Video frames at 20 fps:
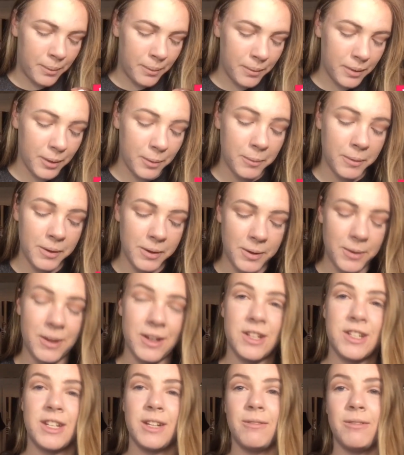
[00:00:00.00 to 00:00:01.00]
The real
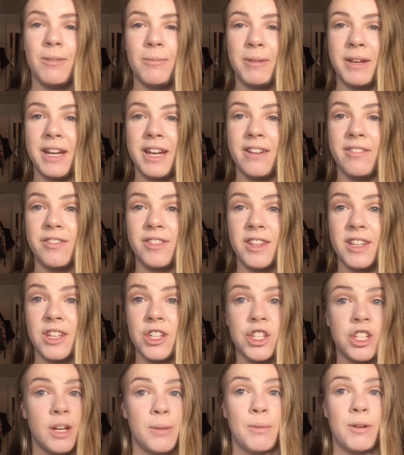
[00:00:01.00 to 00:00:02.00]
question will be if the
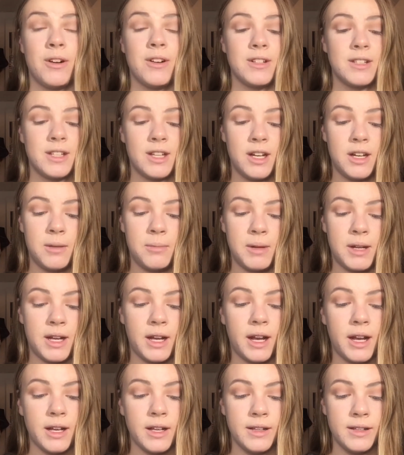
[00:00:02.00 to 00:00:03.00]
shimmer is good,
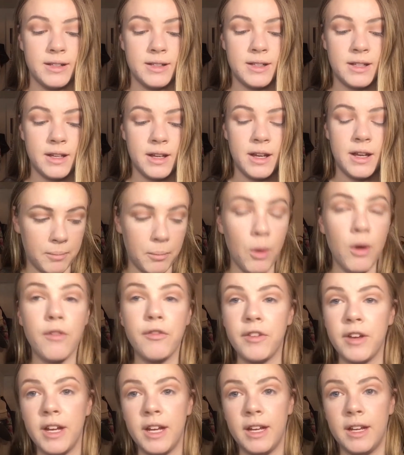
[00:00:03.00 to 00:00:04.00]
because
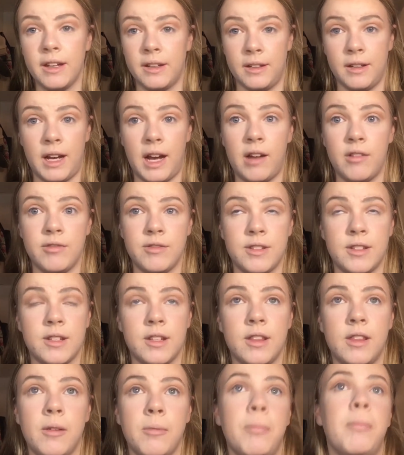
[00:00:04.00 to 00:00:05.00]
Morphe has
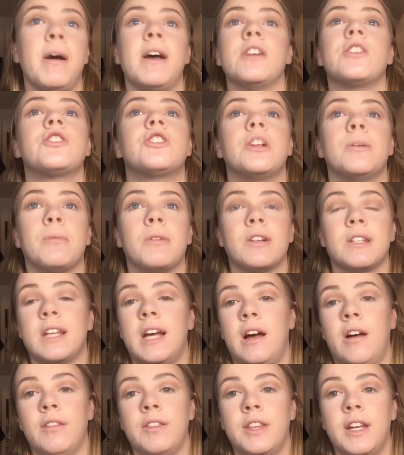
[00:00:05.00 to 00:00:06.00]
the best shimmers
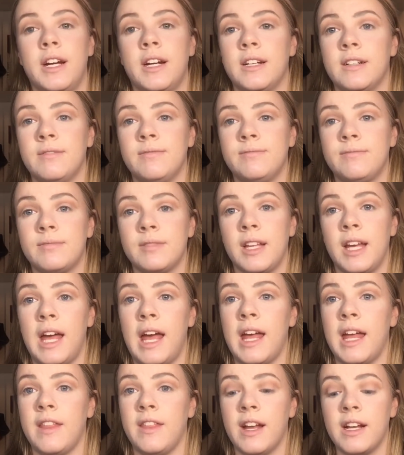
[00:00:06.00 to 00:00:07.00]
out there.
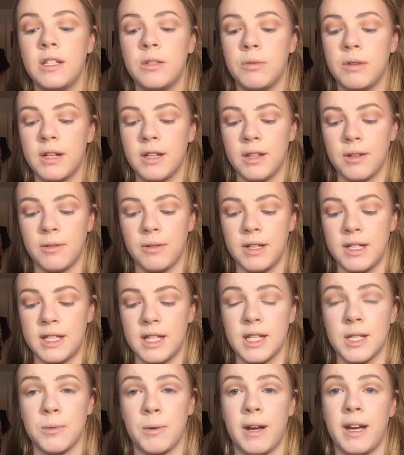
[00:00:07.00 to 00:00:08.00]
And that's one of the
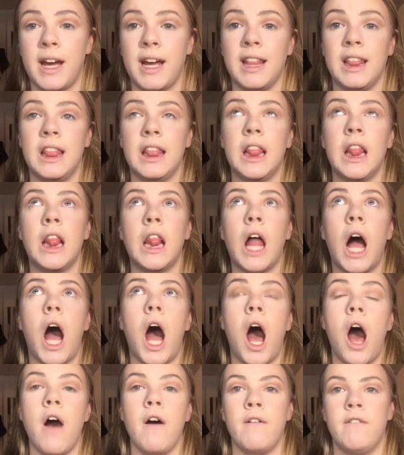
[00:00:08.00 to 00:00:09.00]
reasons why I
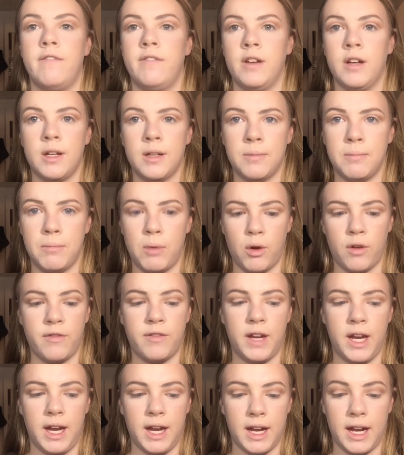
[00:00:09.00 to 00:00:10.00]
love
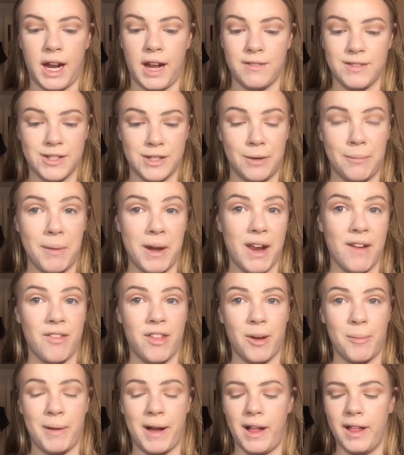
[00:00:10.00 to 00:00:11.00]
Morphe and have so many of
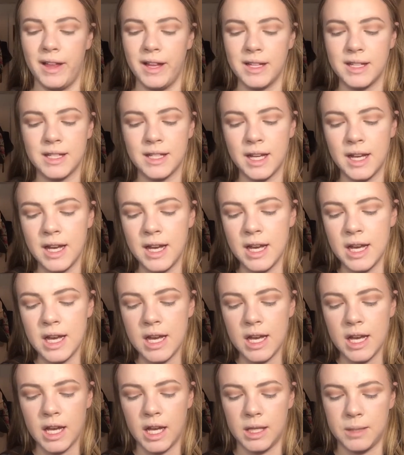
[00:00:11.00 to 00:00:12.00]
their palettes,
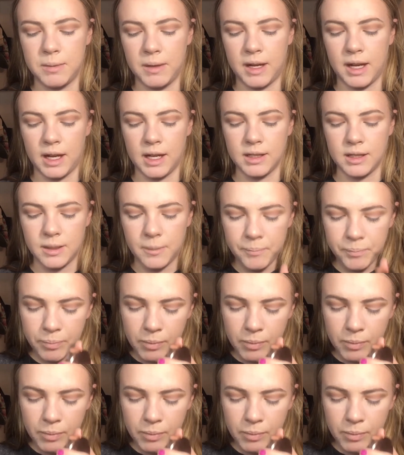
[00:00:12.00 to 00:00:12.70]
is because